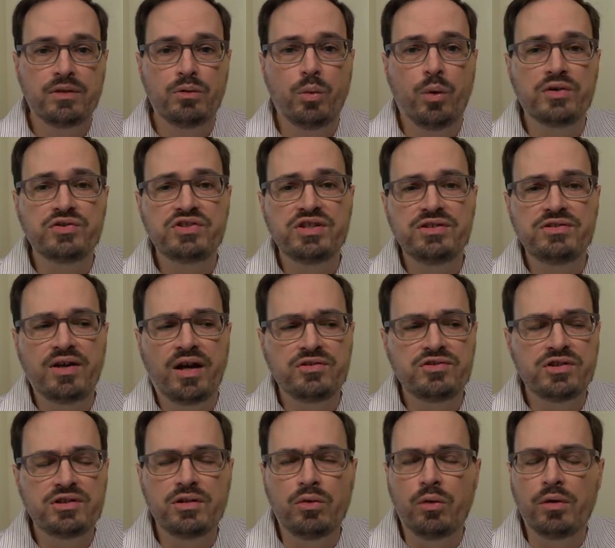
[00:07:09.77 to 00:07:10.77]
Was she
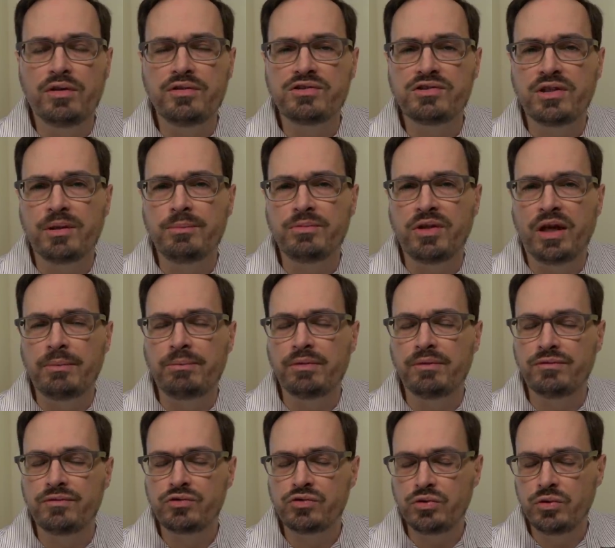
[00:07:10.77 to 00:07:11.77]
touching on some type
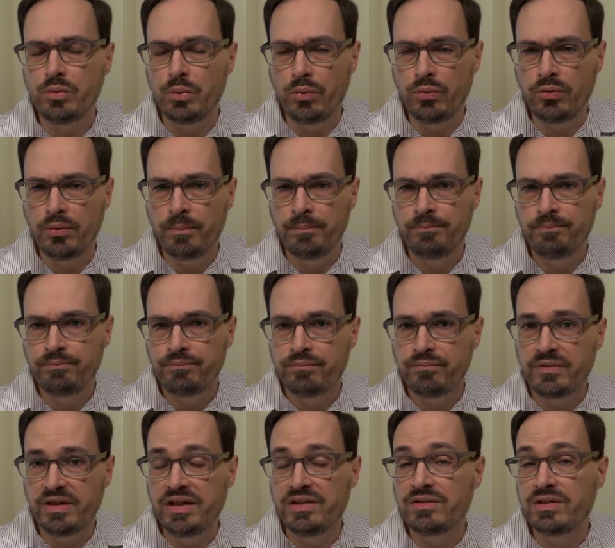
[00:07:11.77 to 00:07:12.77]
of truth
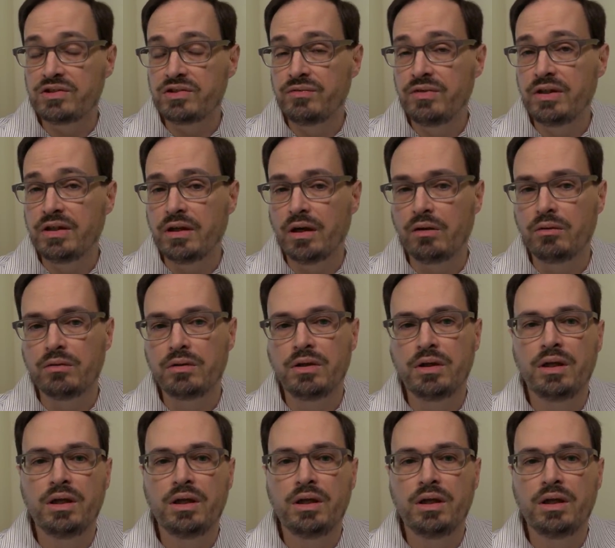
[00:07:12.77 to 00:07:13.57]
in this video?